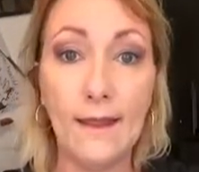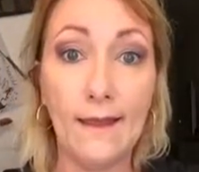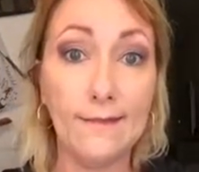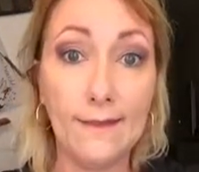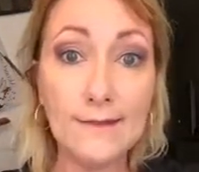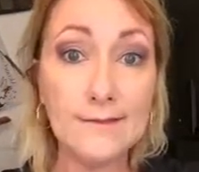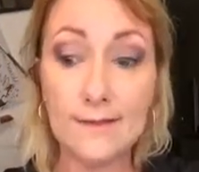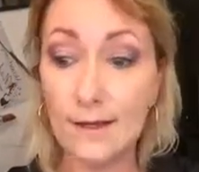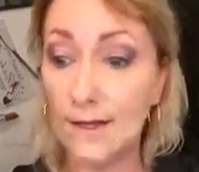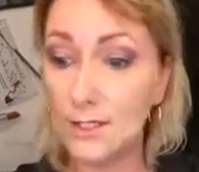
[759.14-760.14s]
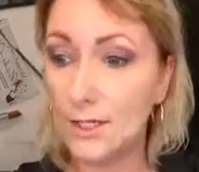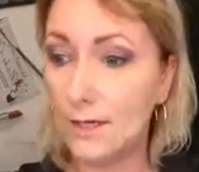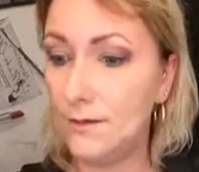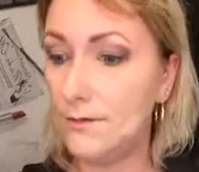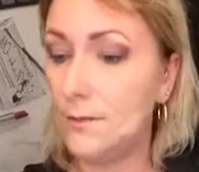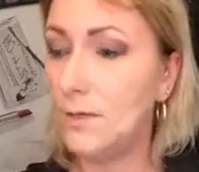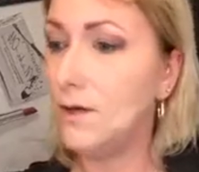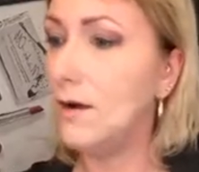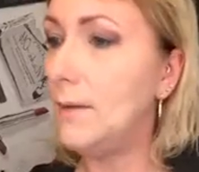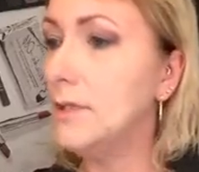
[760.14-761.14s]
And that's the eyeshadow. Let me
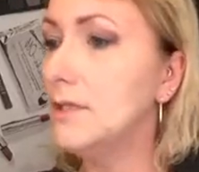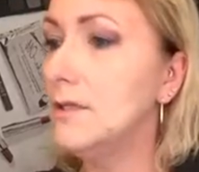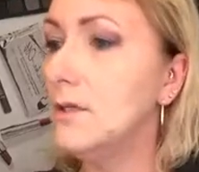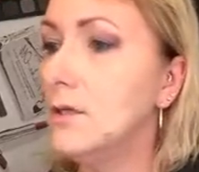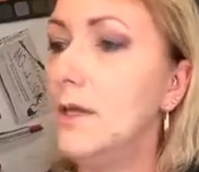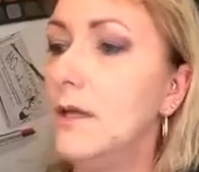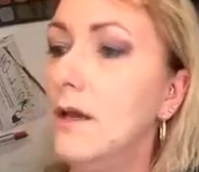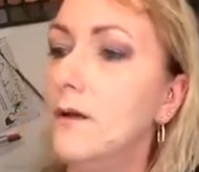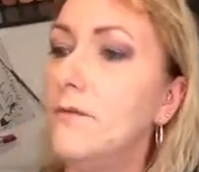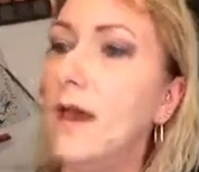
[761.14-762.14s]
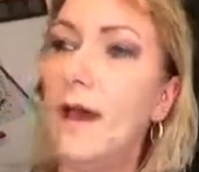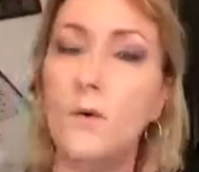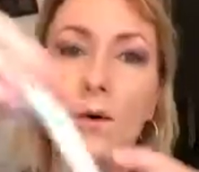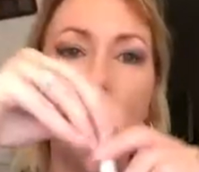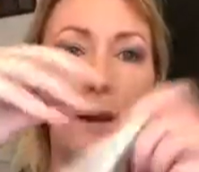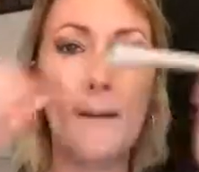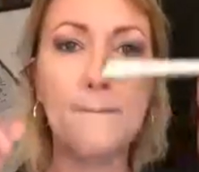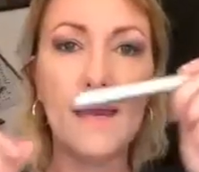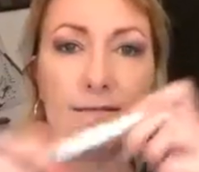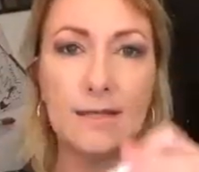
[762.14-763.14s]
grab a little bit of our
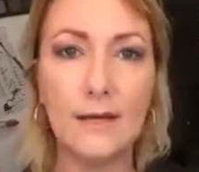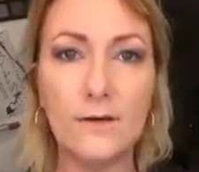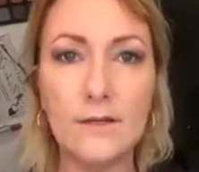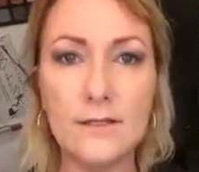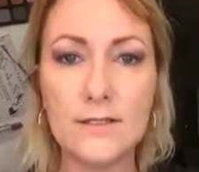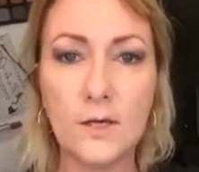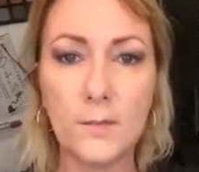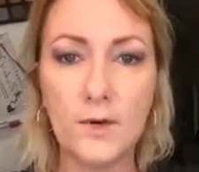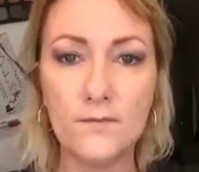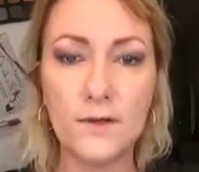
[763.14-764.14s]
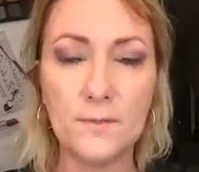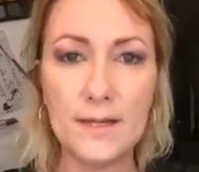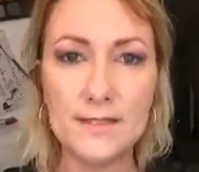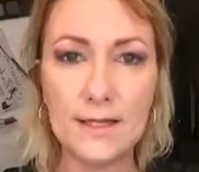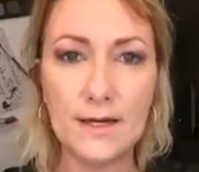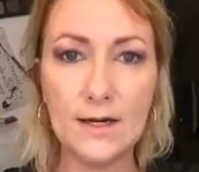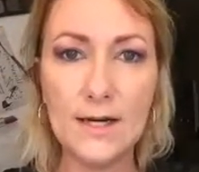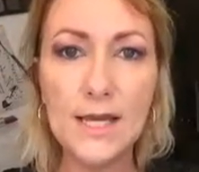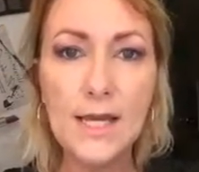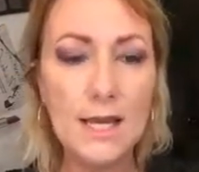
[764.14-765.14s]
mascara. It's our Perfect Mascara.